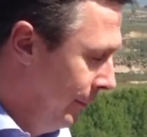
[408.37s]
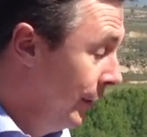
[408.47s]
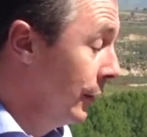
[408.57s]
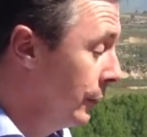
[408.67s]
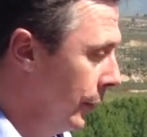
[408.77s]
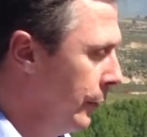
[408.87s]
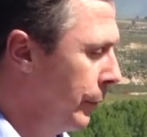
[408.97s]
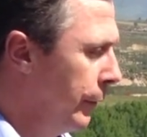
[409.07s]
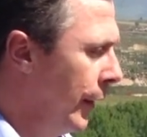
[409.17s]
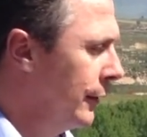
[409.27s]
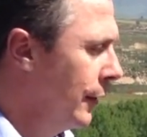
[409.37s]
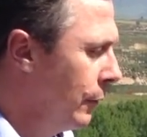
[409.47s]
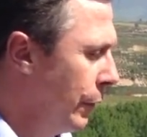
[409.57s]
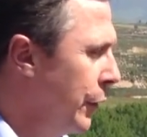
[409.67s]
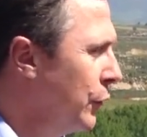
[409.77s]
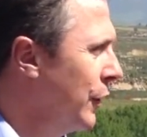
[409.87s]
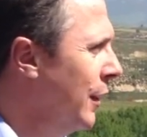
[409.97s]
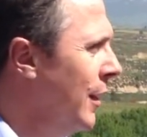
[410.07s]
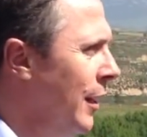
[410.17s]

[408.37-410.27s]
yields per hectare, reducing,